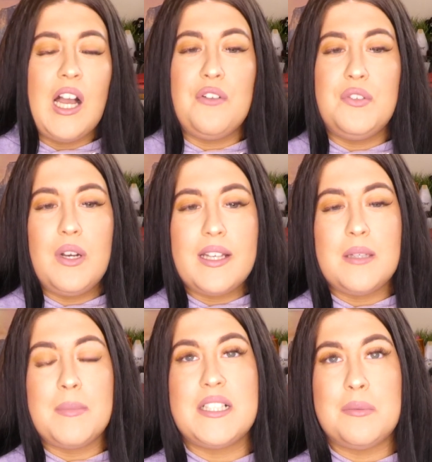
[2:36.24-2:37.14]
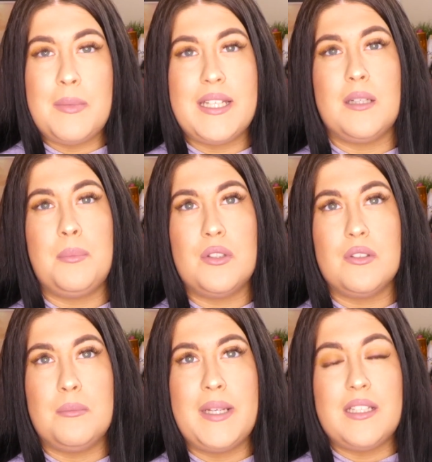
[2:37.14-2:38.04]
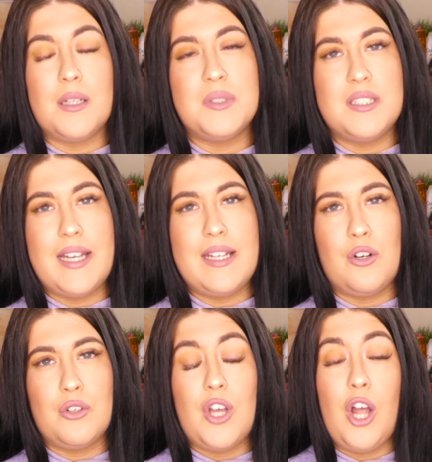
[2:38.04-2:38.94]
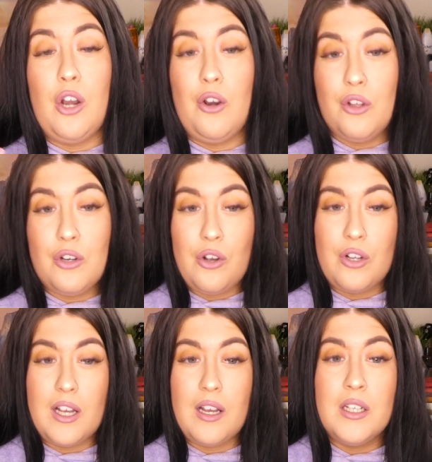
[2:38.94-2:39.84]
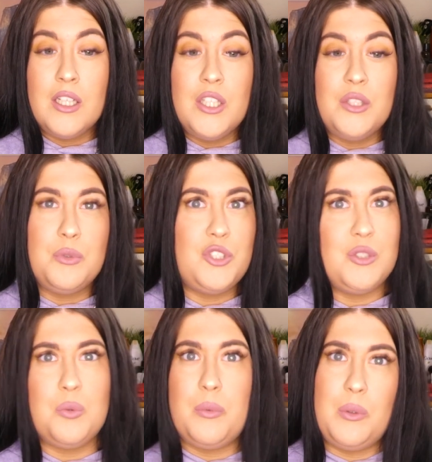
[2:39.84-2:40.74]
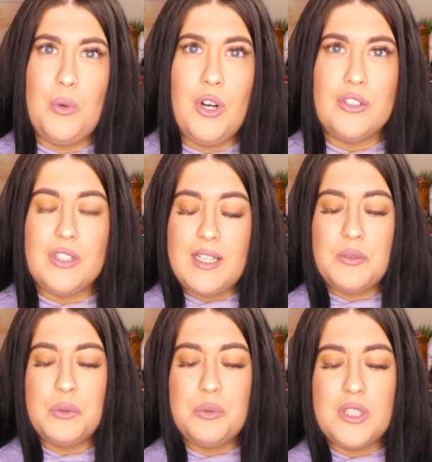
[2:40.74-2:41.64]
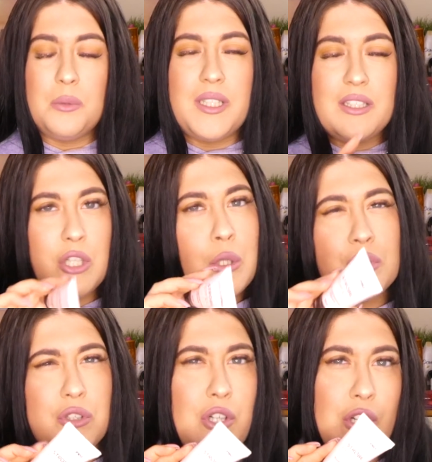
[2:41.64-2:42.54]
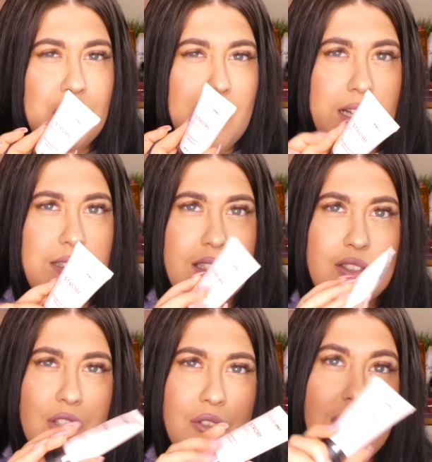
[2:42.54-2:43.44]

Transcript: I feel like it makes my makeup on, makeup stay on a lot longer, which is what we want, and also it goes on a lot nicer. So